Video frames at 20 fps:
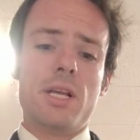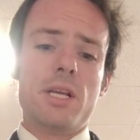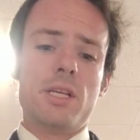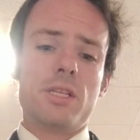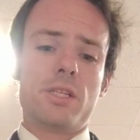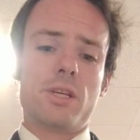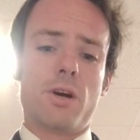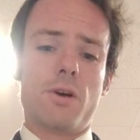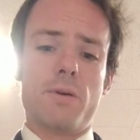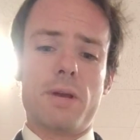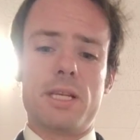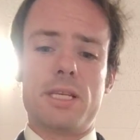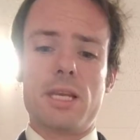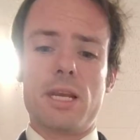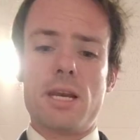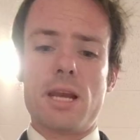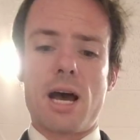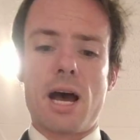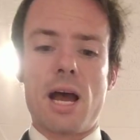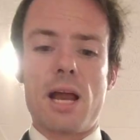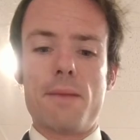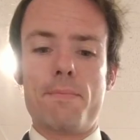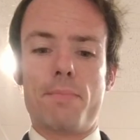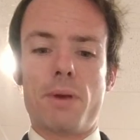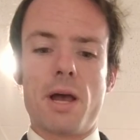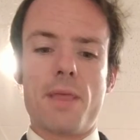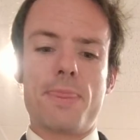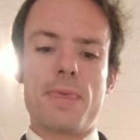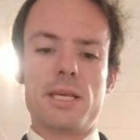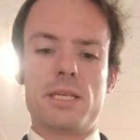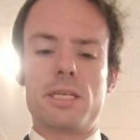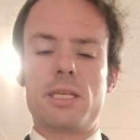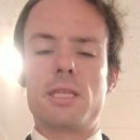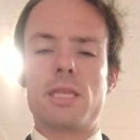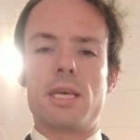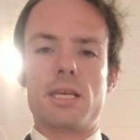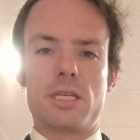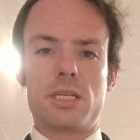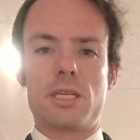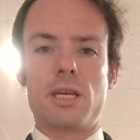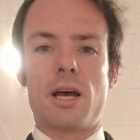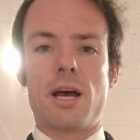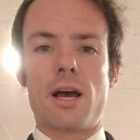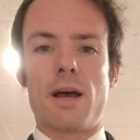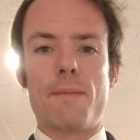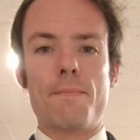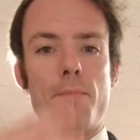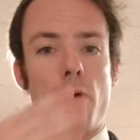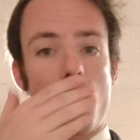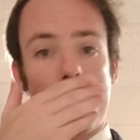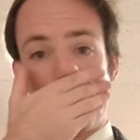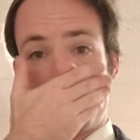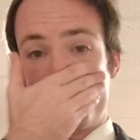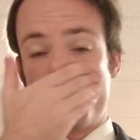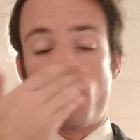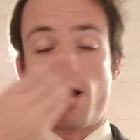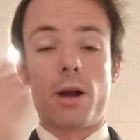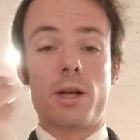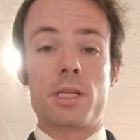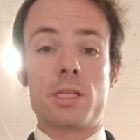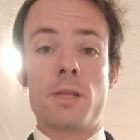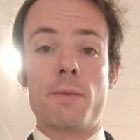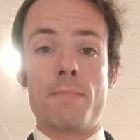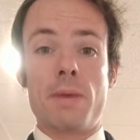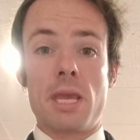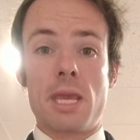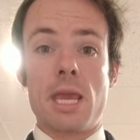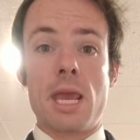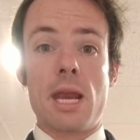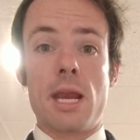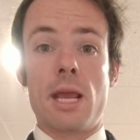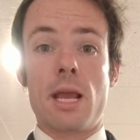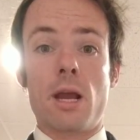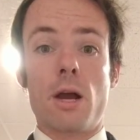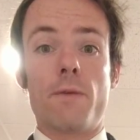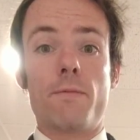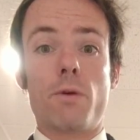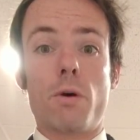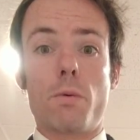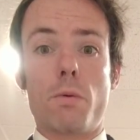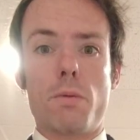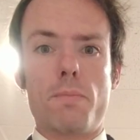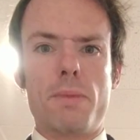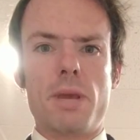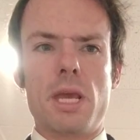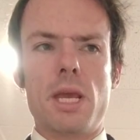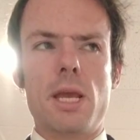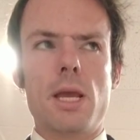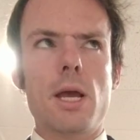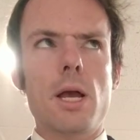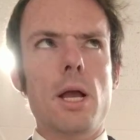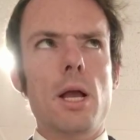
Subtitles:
So it did not, but this moment marks the beginning of what would be